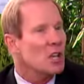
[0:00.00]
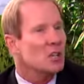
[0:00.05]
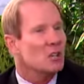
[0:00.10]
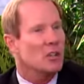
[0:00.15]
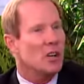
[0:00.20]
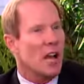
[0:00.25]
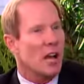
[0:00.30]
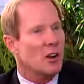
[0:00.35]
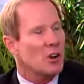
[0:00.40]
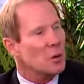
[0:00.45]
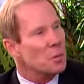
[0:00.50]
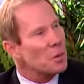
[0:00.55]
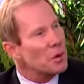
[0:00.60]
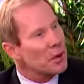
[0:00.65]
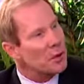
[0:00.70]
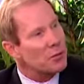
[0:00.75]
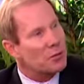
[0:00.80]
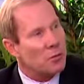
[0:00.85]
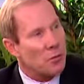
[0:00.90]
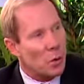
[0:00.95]
So now you're
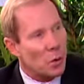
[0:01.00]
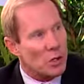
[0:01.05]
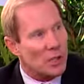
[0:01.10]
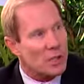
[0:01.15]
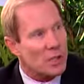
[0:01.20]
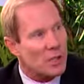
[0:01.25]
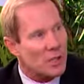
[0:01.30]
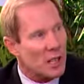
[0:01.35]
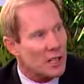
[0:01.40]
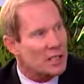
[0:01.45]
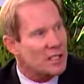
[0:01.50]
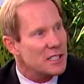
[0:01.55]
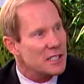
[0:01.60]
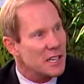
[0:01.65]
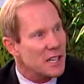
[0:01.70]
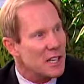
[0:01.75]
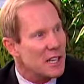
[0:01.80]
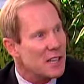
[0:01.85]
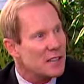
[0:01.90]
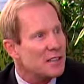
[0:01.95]
putting forces on
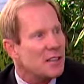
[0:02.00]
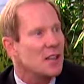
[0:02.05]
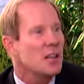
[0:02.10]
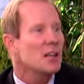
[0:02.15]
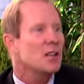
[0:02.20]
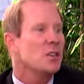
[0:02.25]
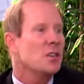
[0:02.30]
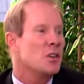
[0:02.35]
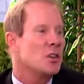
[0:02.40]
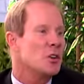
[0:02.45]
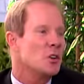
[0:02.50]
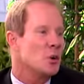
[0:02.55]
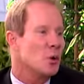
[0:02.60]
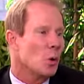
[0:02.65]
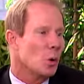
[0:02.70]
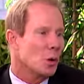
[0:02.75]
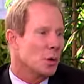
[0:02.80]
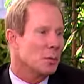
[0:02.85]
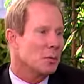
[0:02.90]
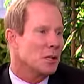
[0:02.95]
teeth that
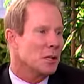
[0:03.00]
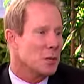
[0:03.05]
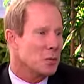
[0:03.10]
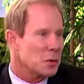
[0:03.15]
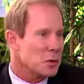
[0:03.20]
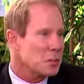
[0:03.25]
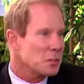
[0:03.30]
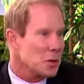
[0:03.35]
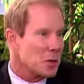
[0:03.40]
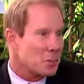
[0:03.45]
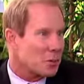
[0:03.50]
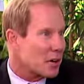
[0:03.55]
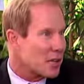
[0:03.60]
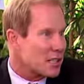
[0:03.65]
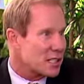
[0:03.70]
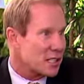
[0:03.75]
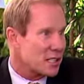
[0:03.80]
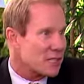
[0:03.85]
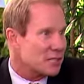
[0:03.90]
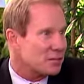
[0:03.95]
normally wouldn't be
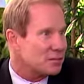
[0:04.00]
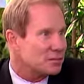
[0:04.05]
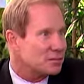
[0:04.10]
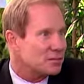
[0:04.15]
present.